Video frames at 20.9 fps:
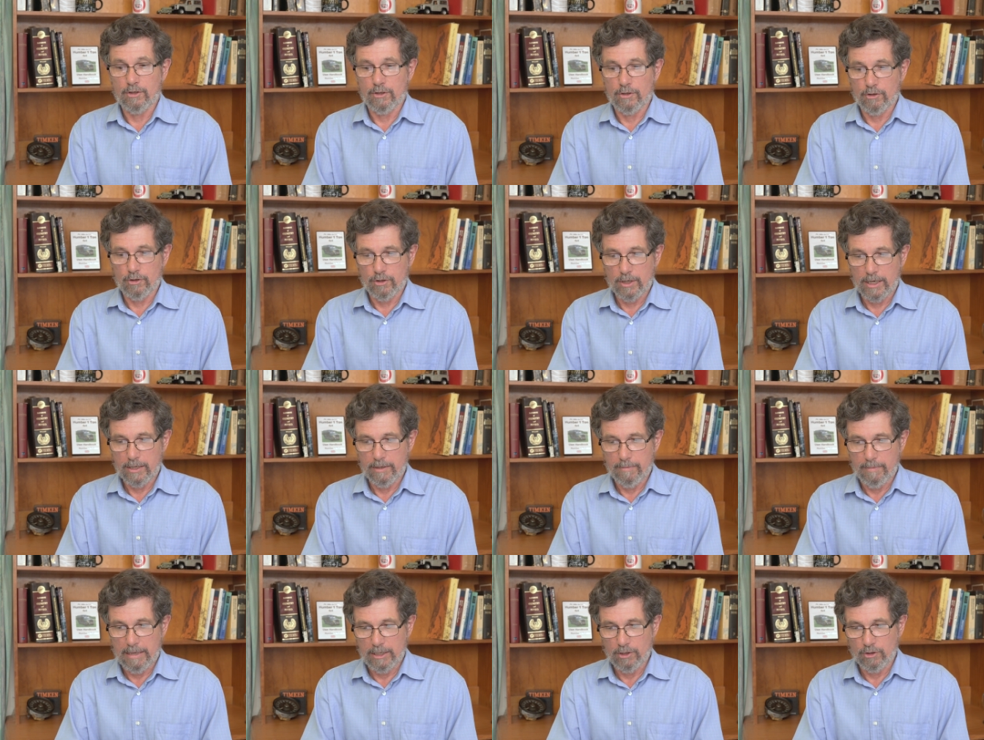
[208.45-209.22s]
to try
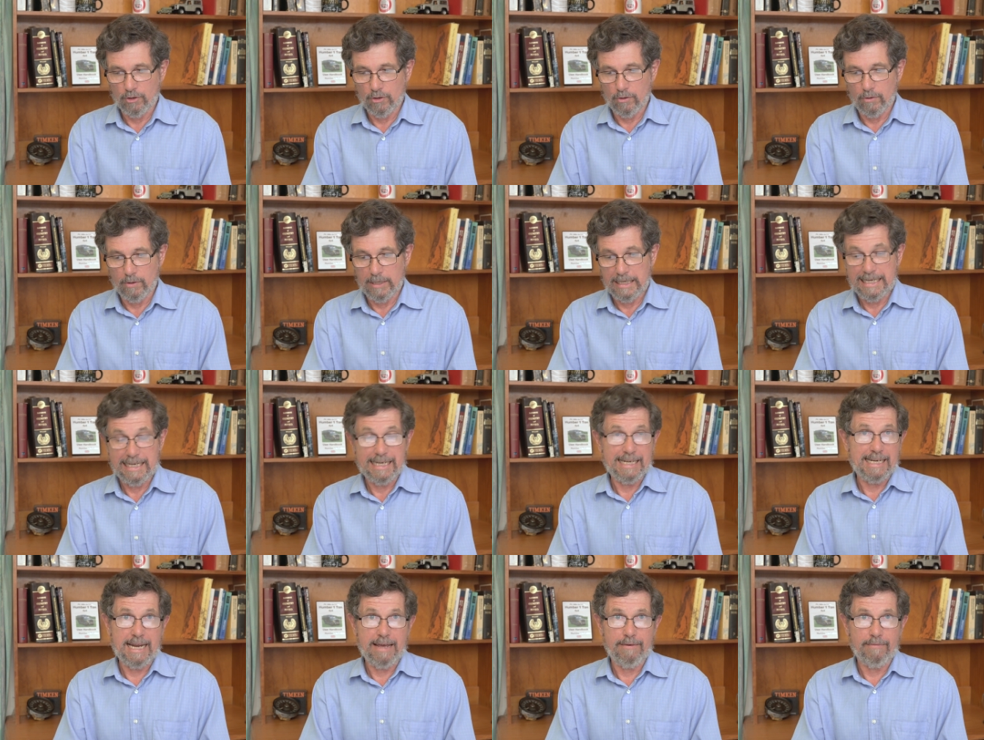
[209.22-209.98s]
to make sure
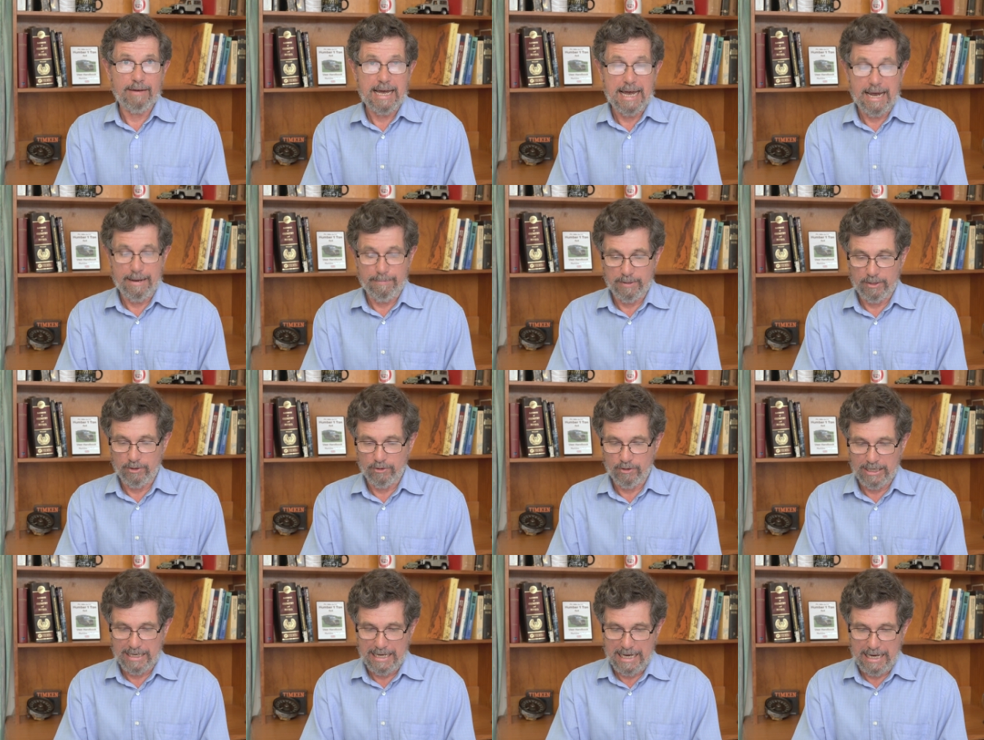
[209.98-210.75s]
it never
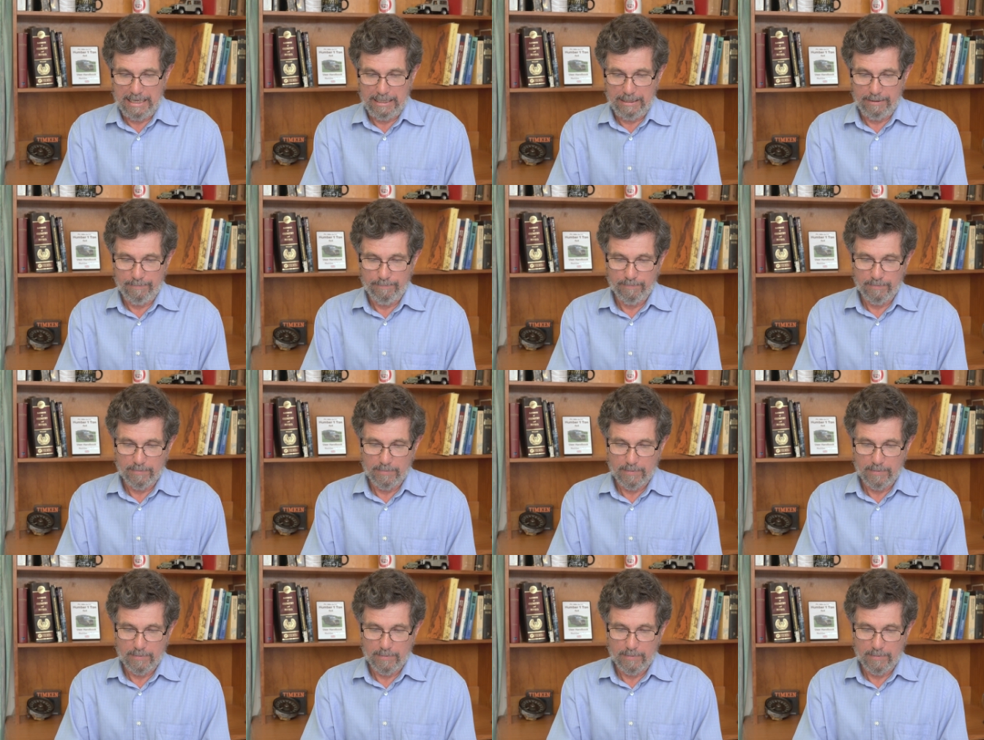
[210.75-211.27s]
happens again.